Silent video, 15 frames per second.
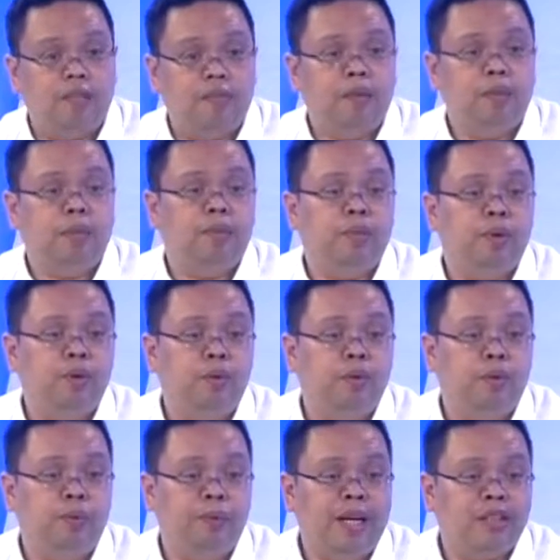of the people
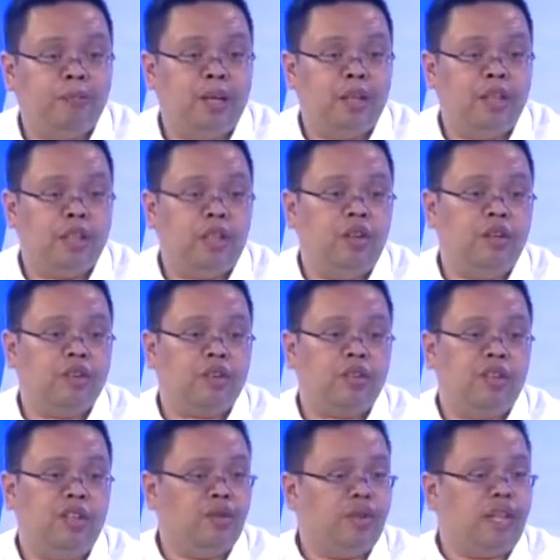who pass by our
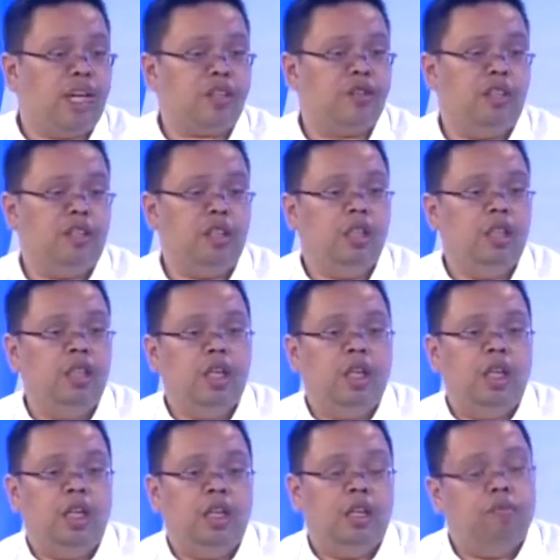kiosks, they don't actually
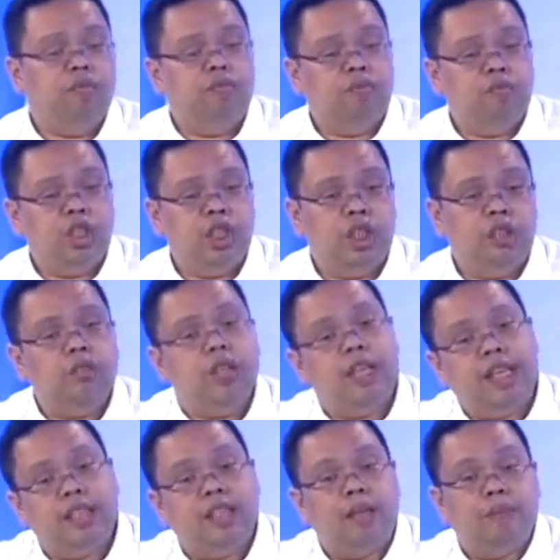
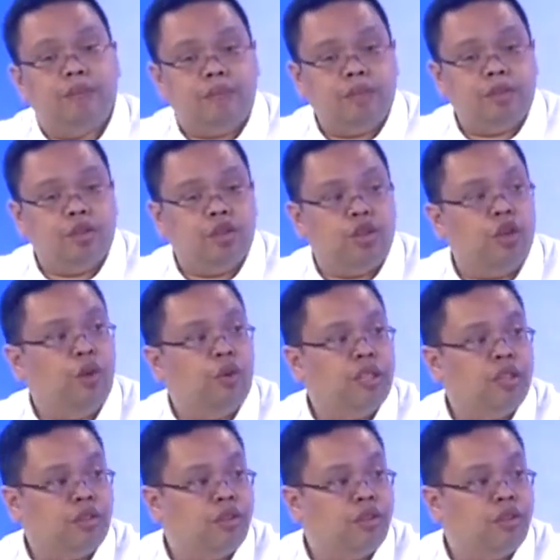end up going